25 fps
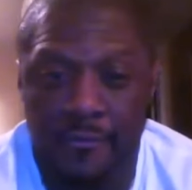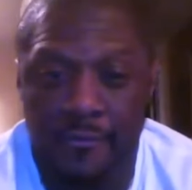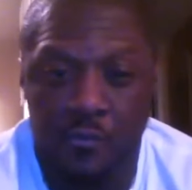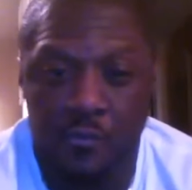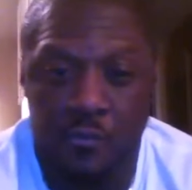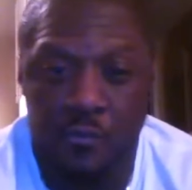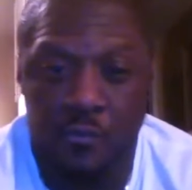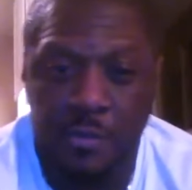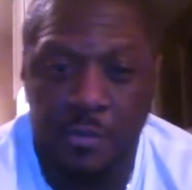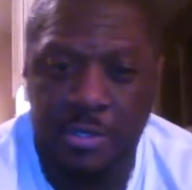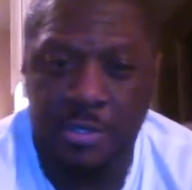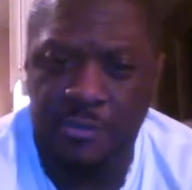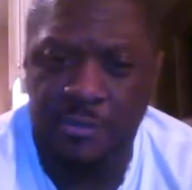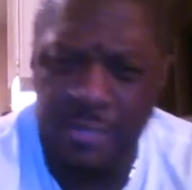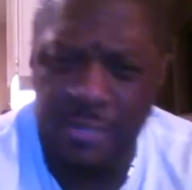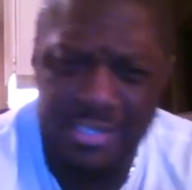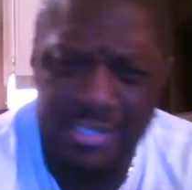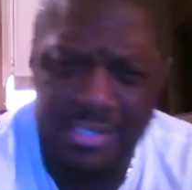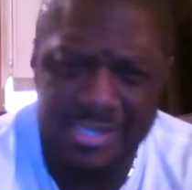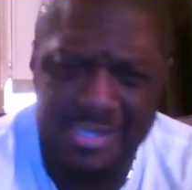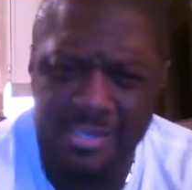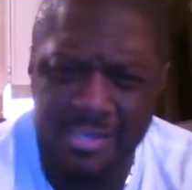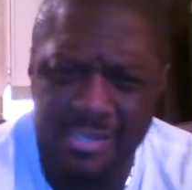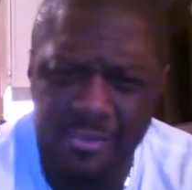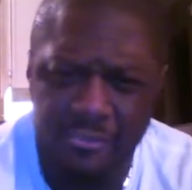But if we
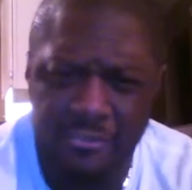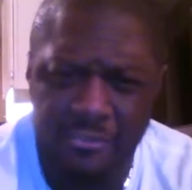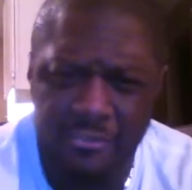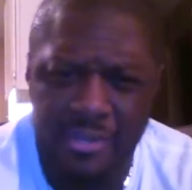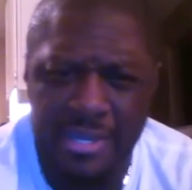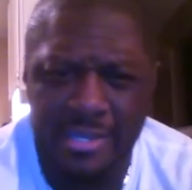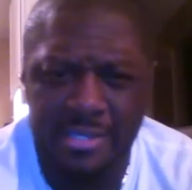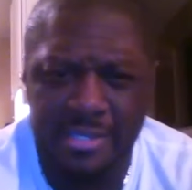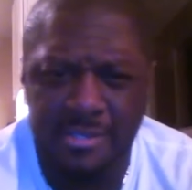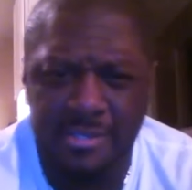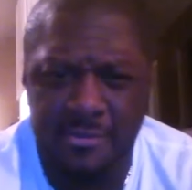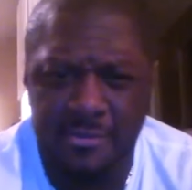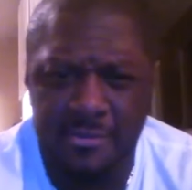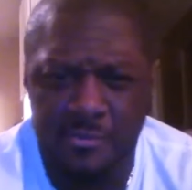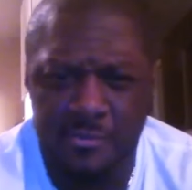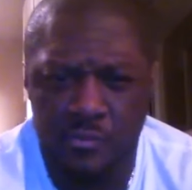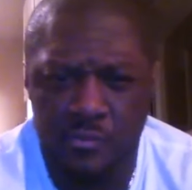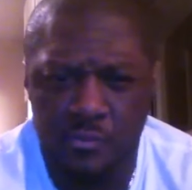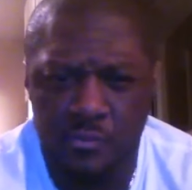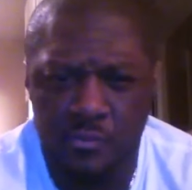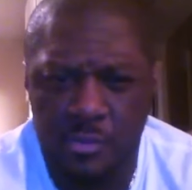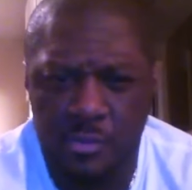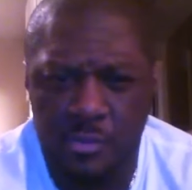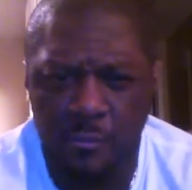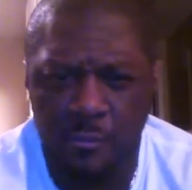deify it
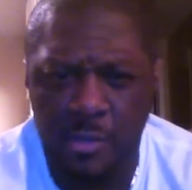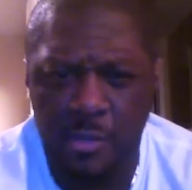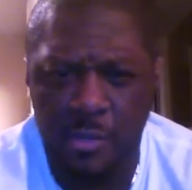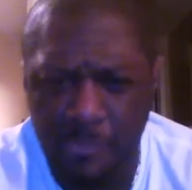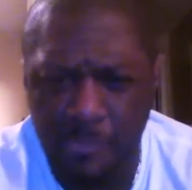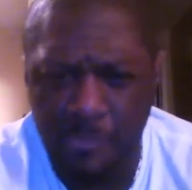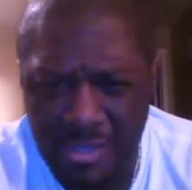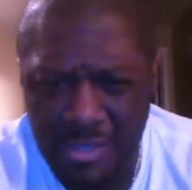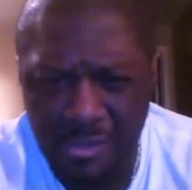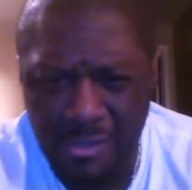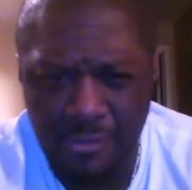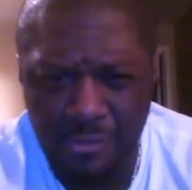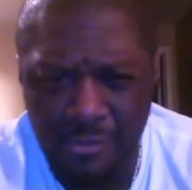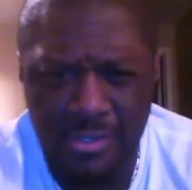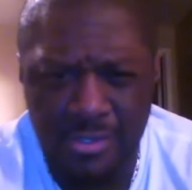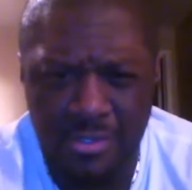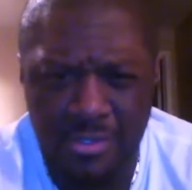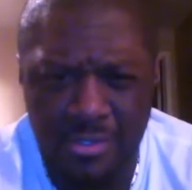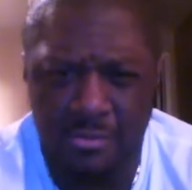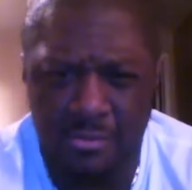and we build it